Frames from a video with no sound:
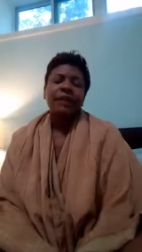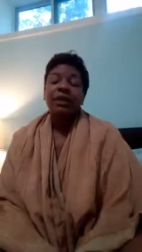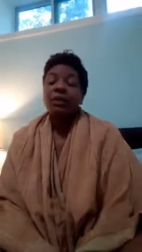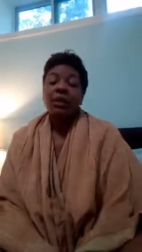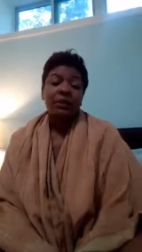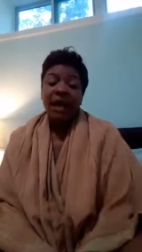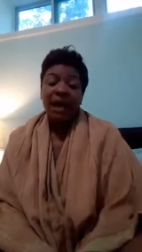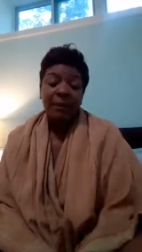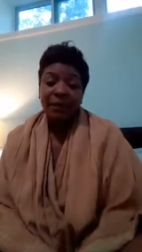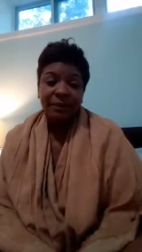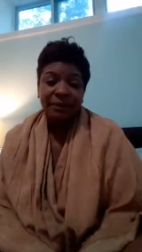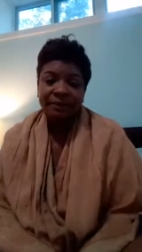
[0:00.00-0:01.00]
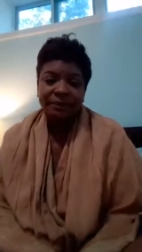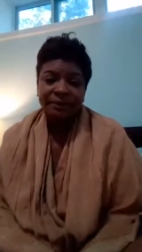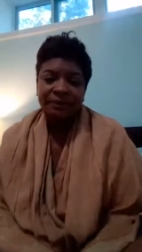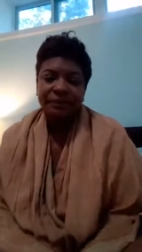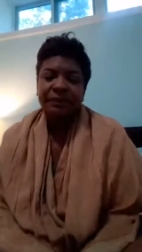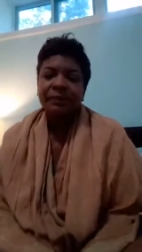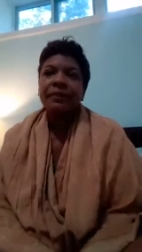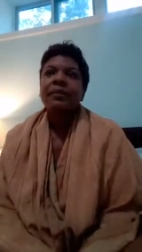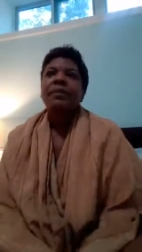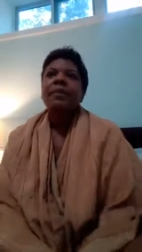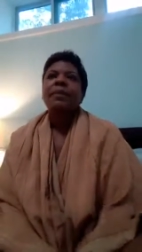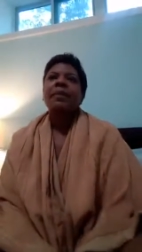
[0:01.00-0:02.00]
it won't happen.
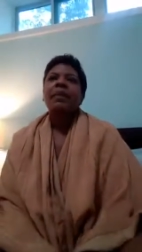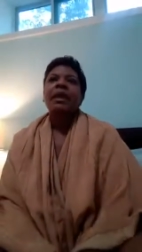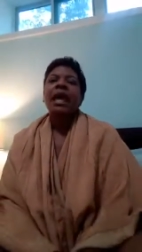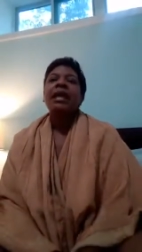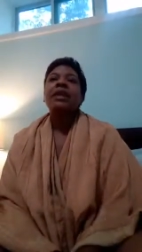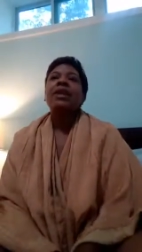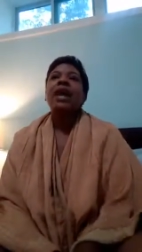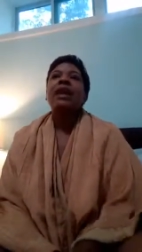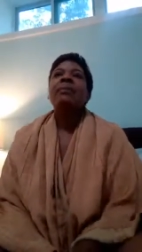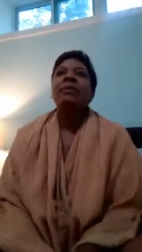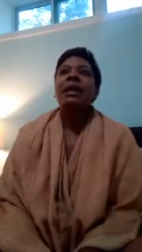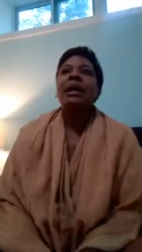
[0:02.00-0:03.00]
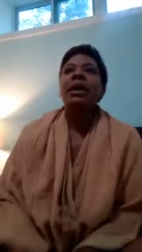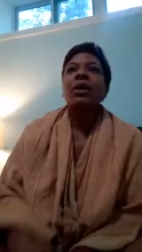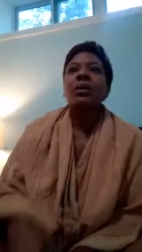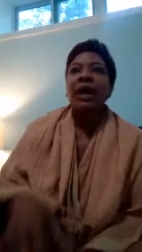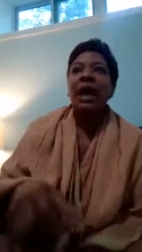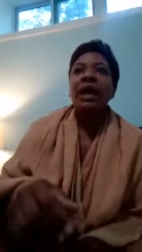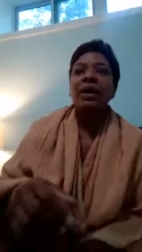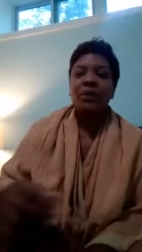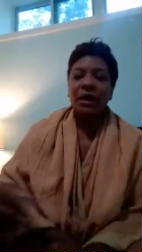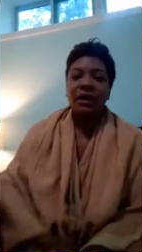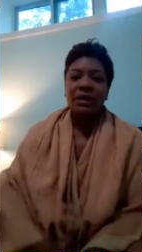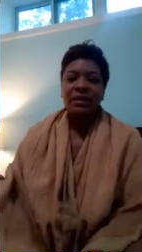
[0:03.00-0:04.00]
And and being okay
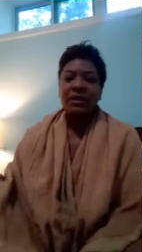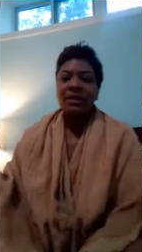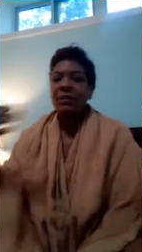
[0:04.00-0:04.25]
with